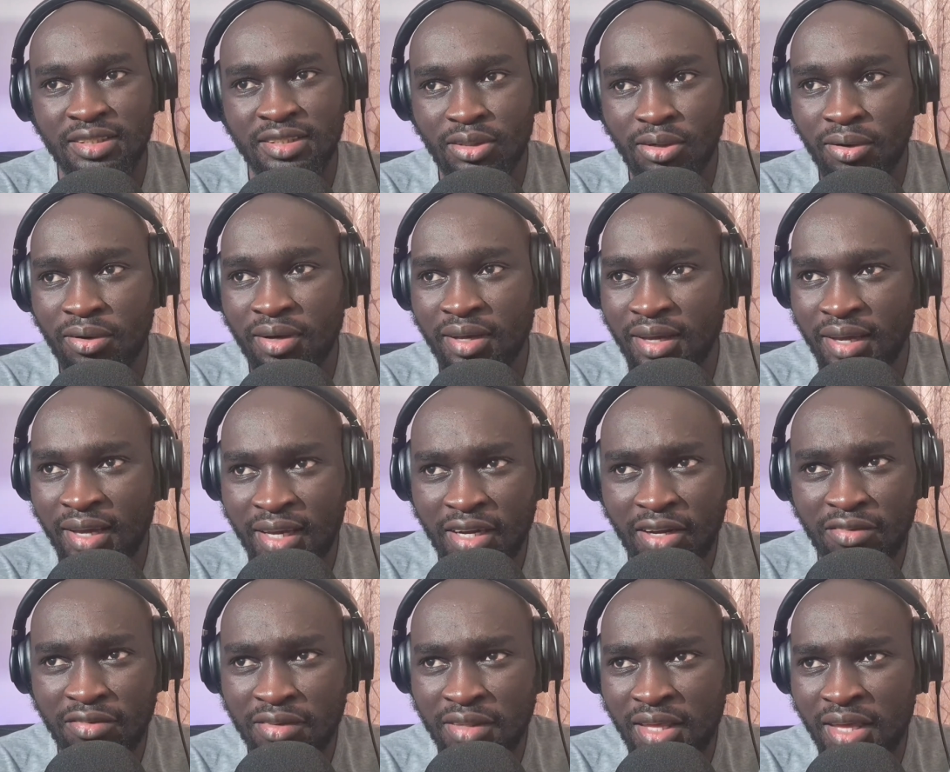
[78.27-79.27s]
So
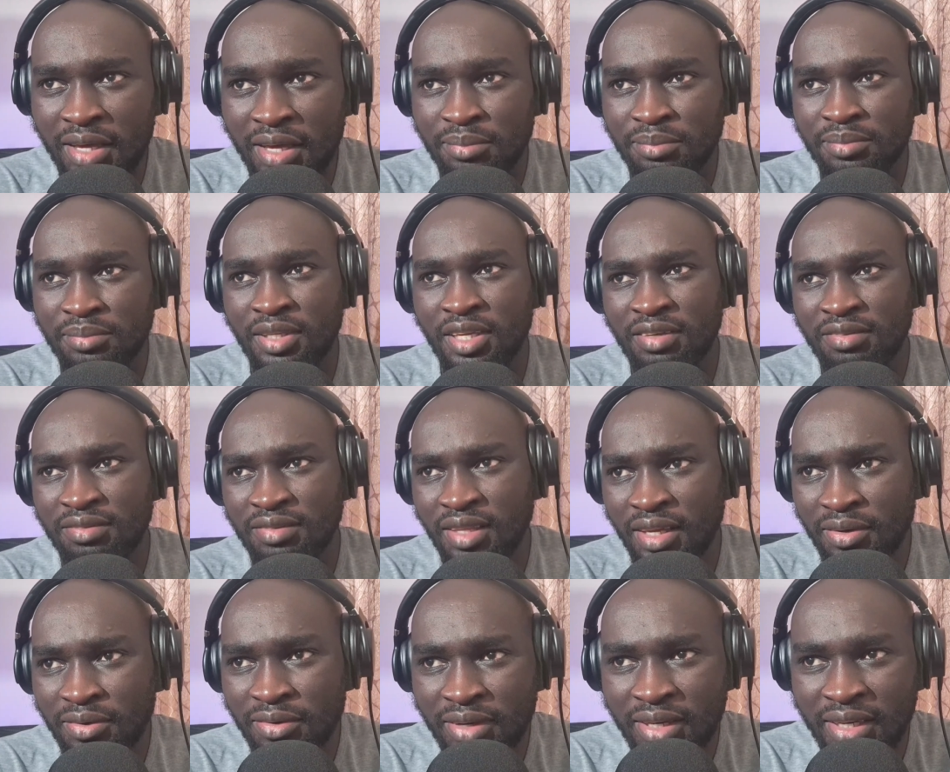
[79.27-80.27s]
any of them, if
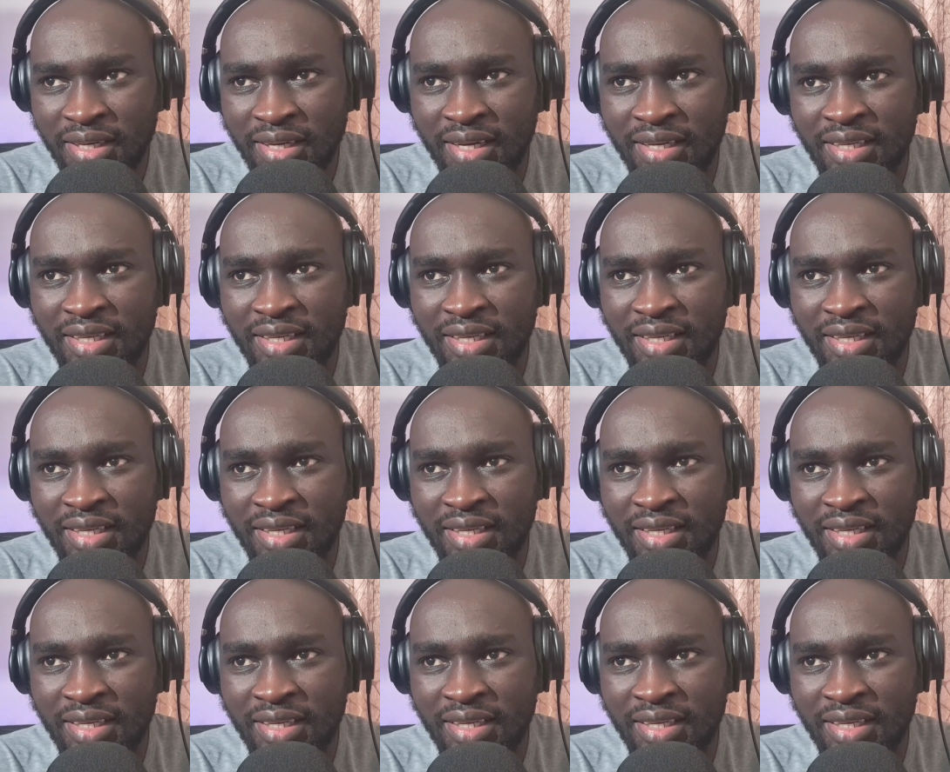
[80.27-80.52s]
they win,